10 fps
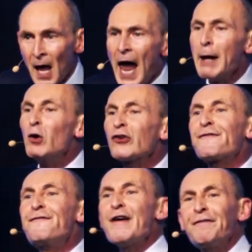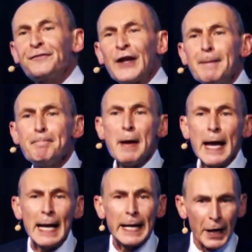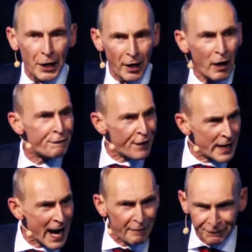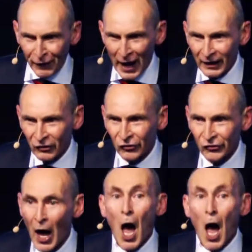It was 50 million for Netflix.